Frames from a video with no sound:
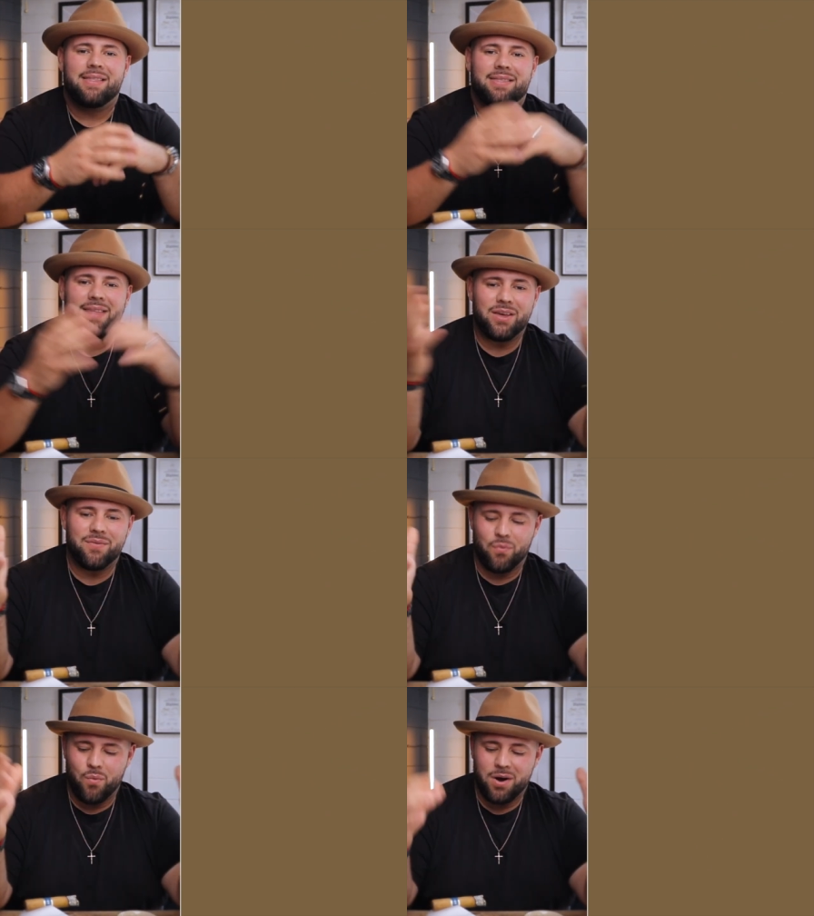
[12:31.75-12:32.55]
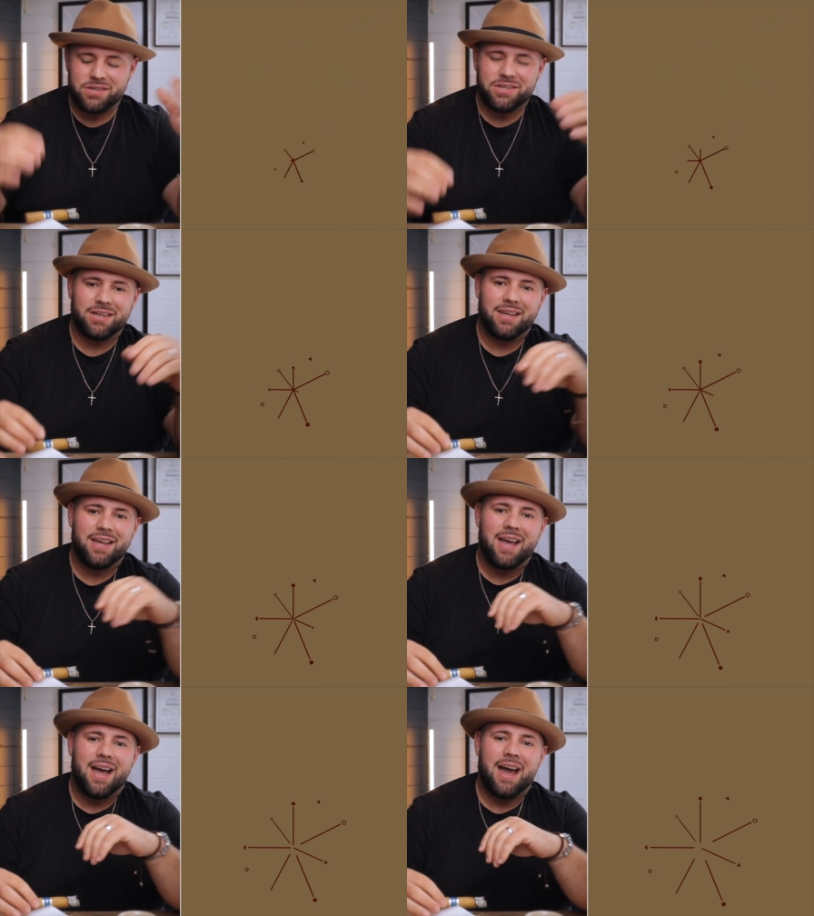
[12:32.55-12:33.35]
thank you for watching
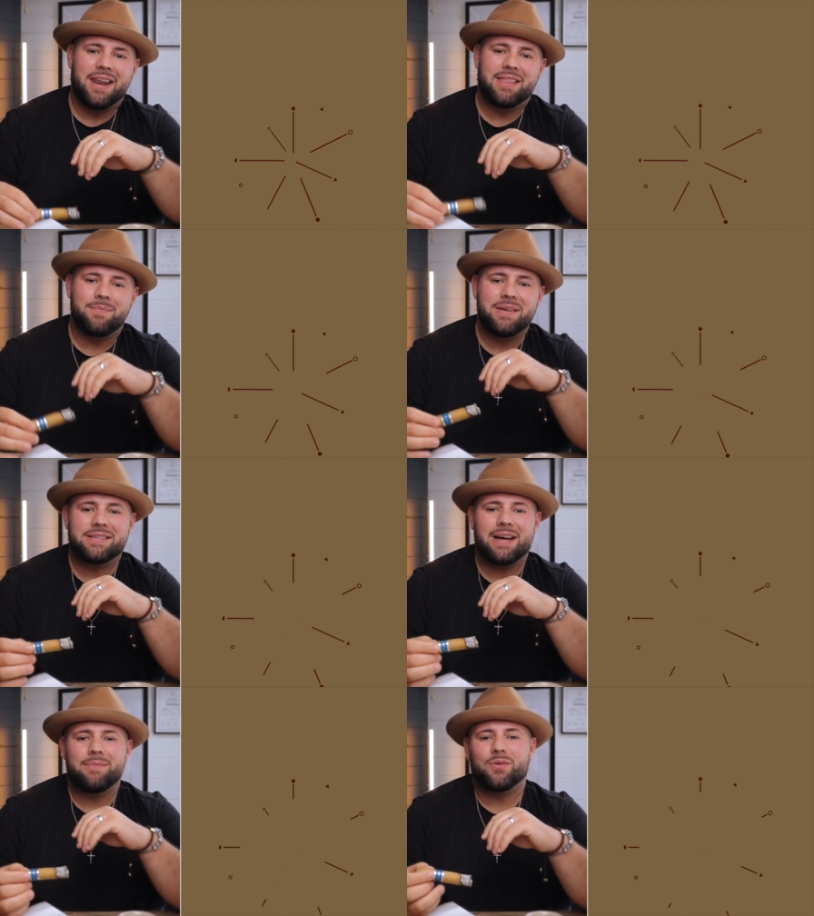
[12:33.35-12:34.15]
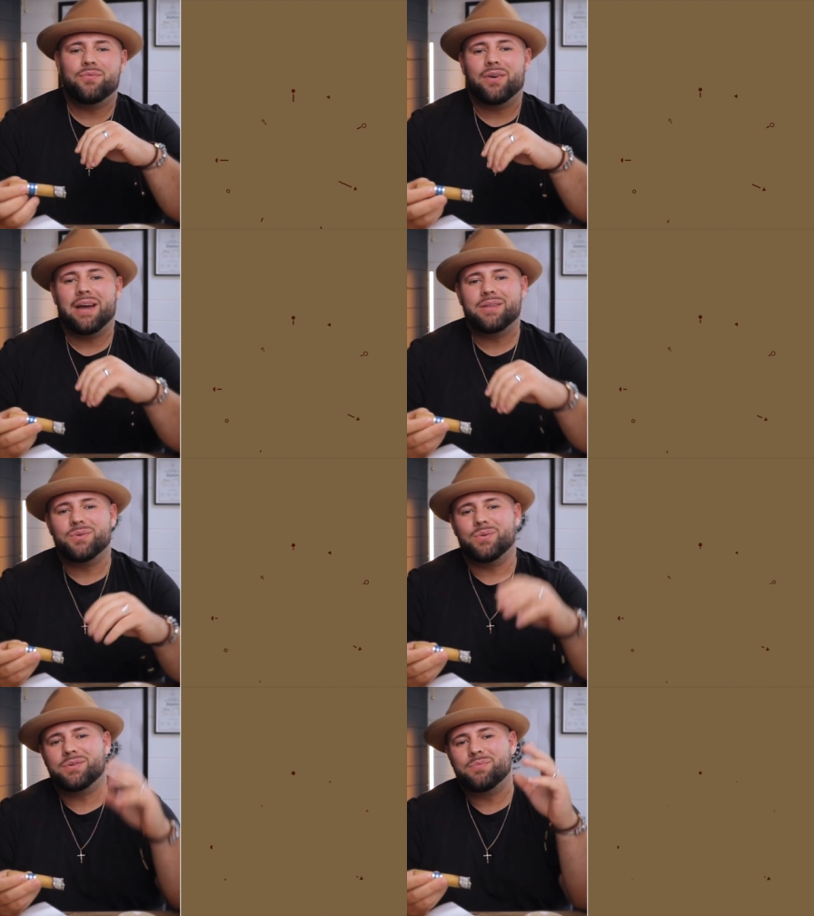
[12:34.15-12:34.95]
and in the meantime, don't forget
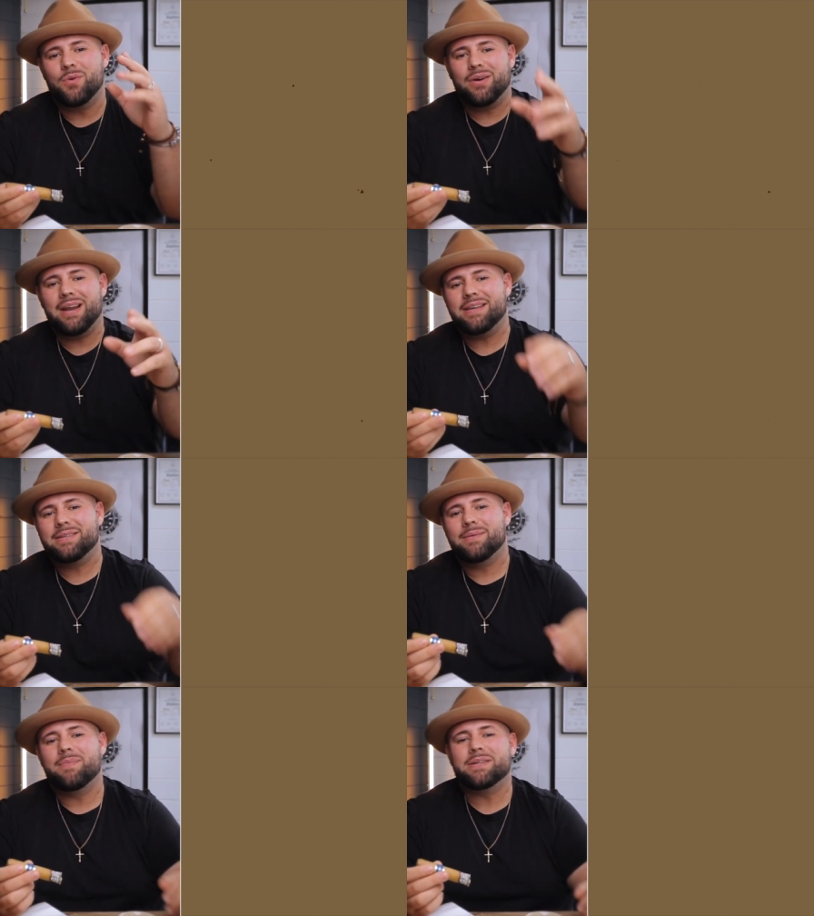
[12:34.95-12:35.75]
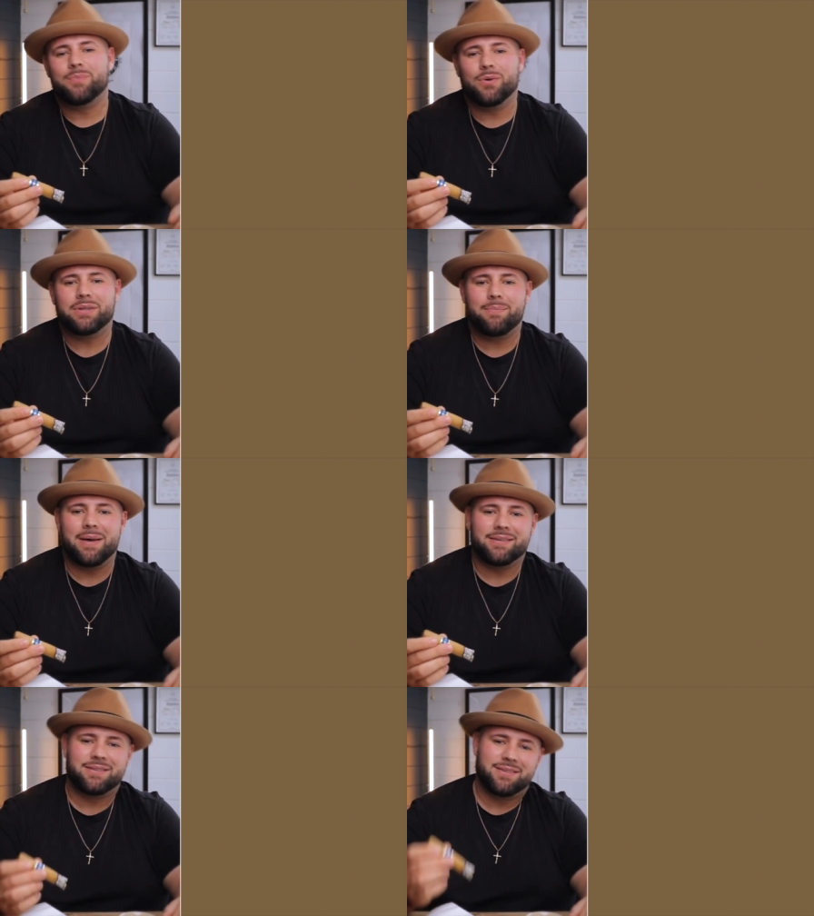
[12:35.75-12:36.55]
to smoke less, but smoke the
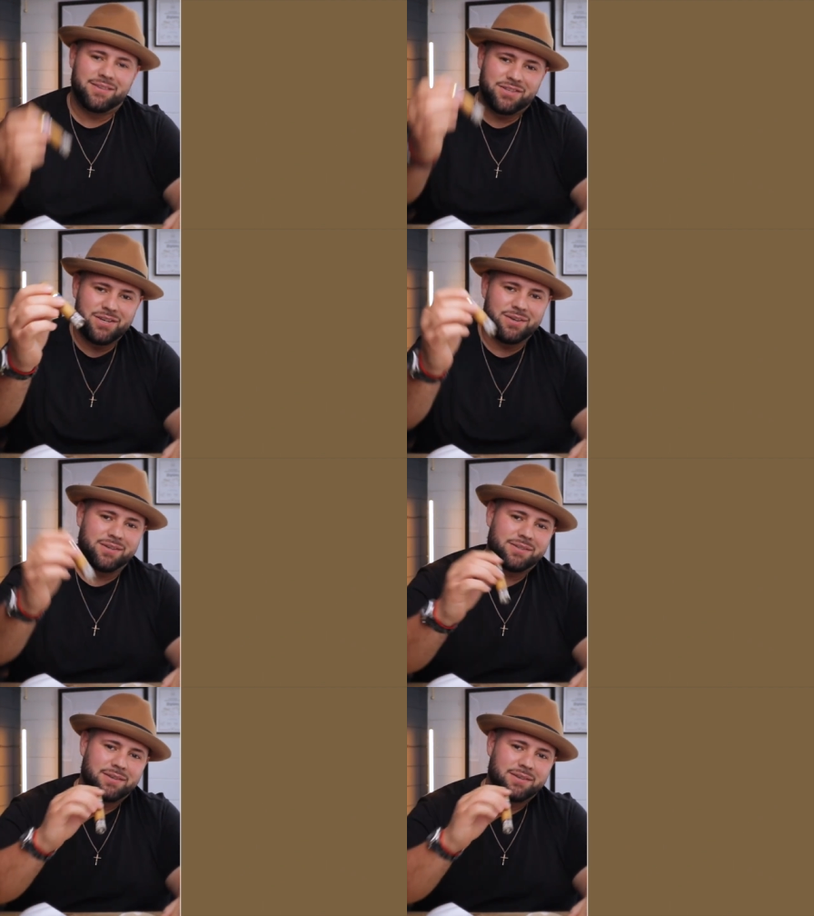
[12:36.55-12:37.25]
best. Cheers.